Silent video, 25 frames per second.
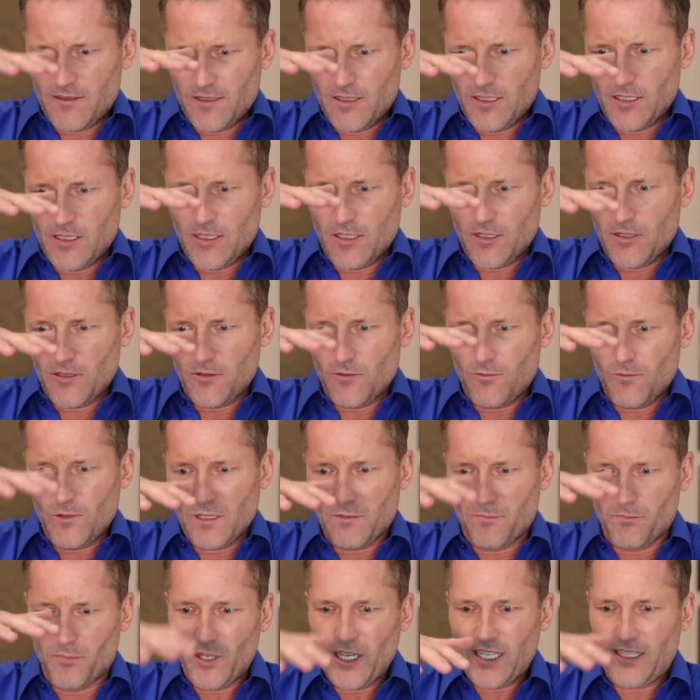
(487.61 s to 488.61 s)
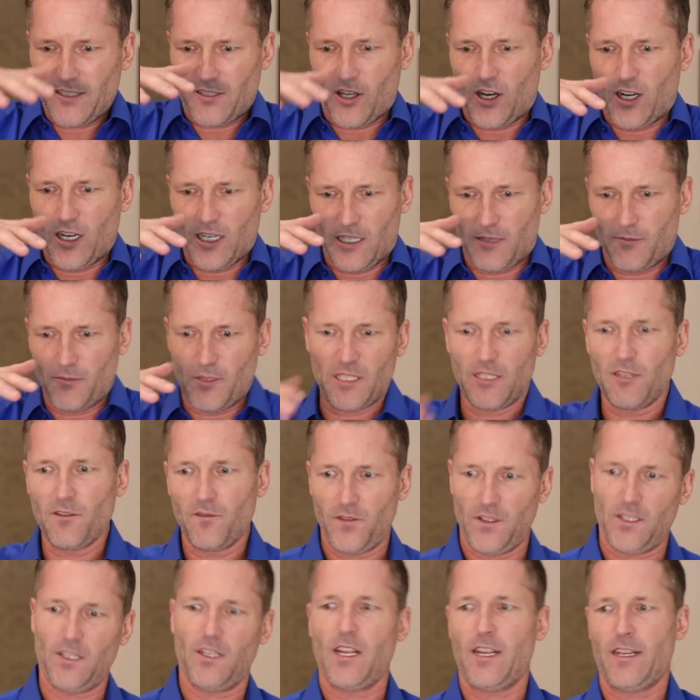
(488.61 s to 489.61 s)
you know, with bricks on them and you
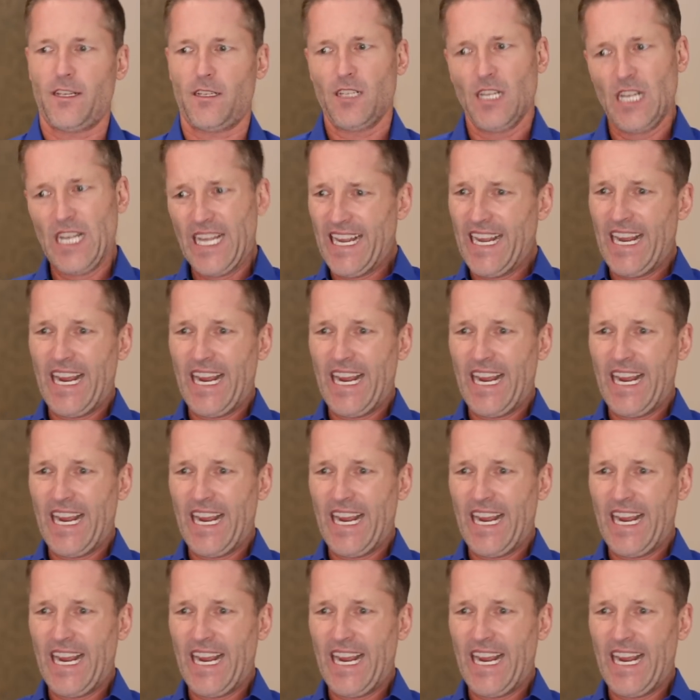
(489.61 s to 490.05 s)
feel like,